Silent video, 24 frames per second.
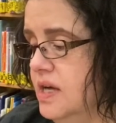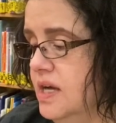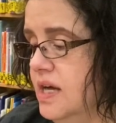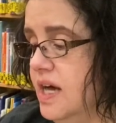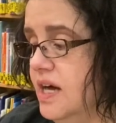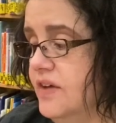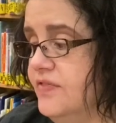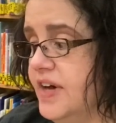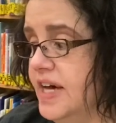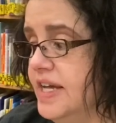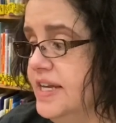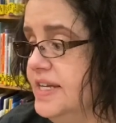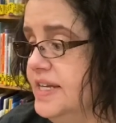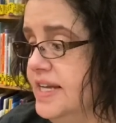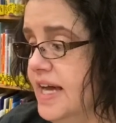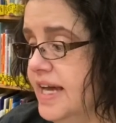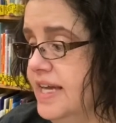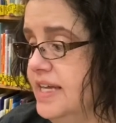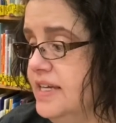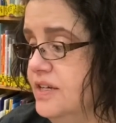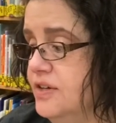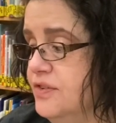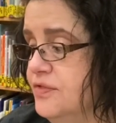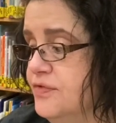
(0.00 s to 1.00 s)
of a
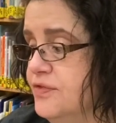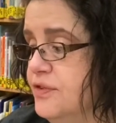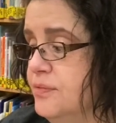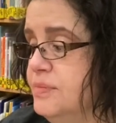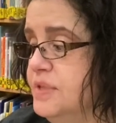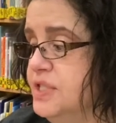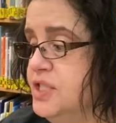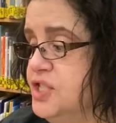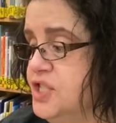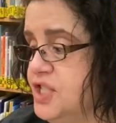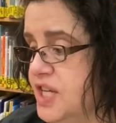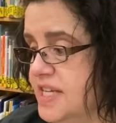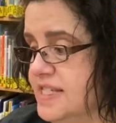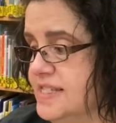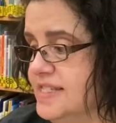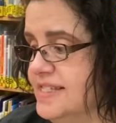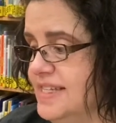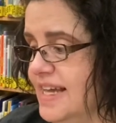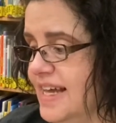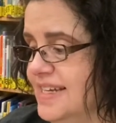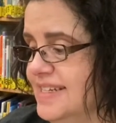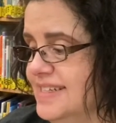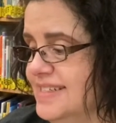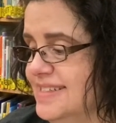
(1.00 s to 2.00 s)
knight from the chess
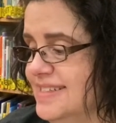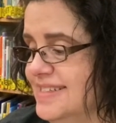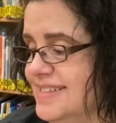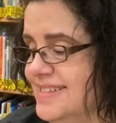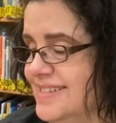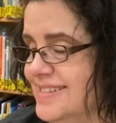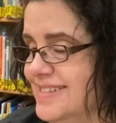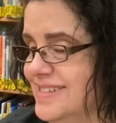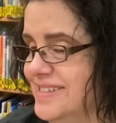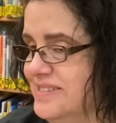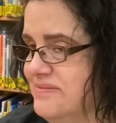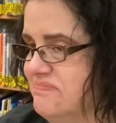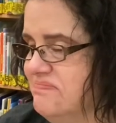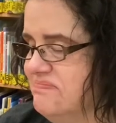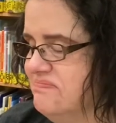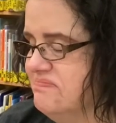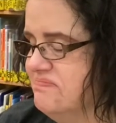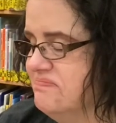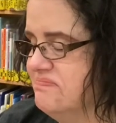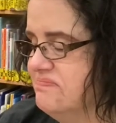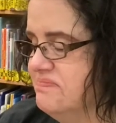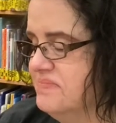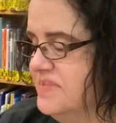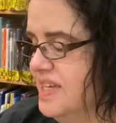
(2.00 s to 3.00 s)
set.
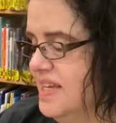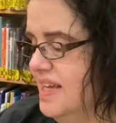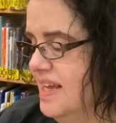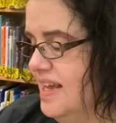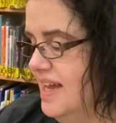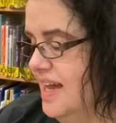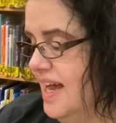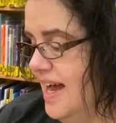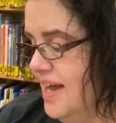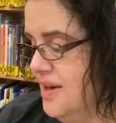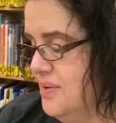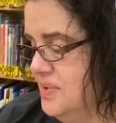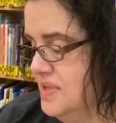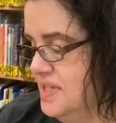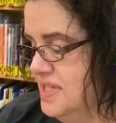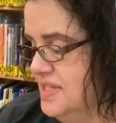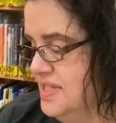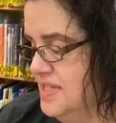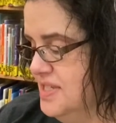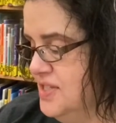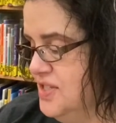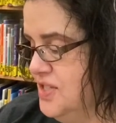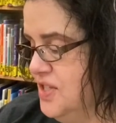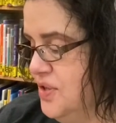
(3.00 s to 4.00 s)
I wanted to
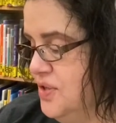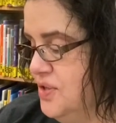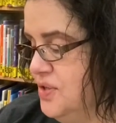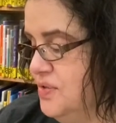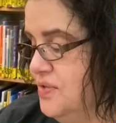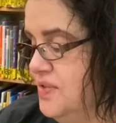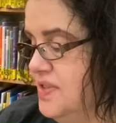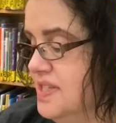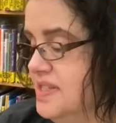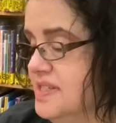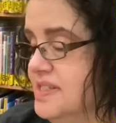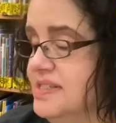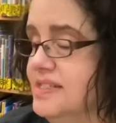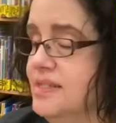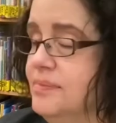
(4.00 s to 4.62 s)
show you, this is a